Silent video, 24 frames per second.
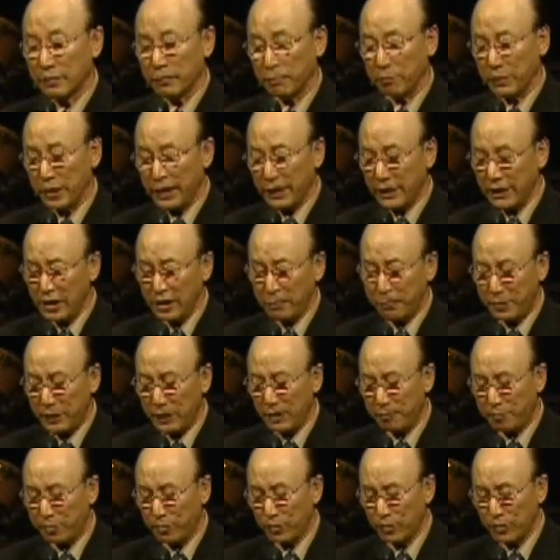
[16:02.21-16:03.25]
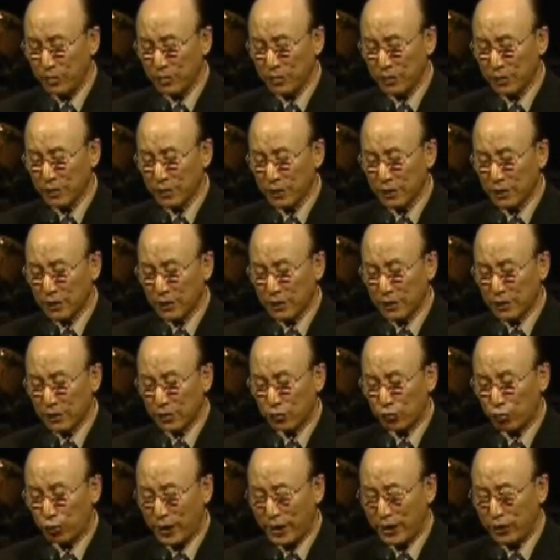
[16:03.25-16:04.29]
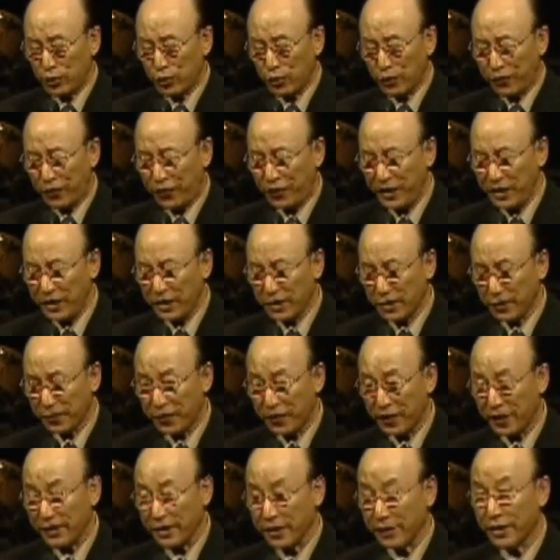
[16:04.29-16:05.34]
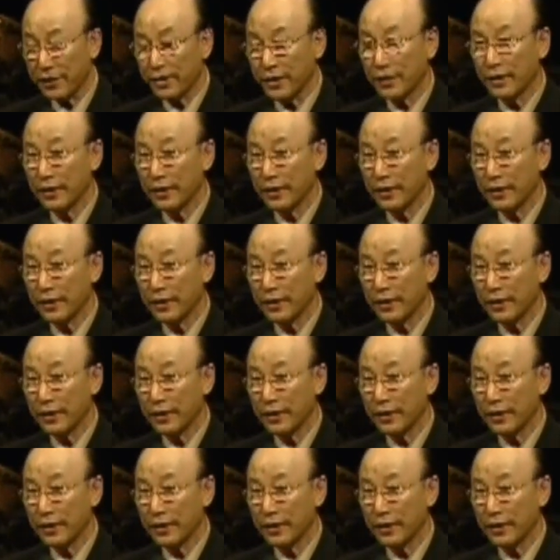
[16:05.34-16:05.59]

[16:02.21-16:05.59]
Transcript: Many people try to feel the faith,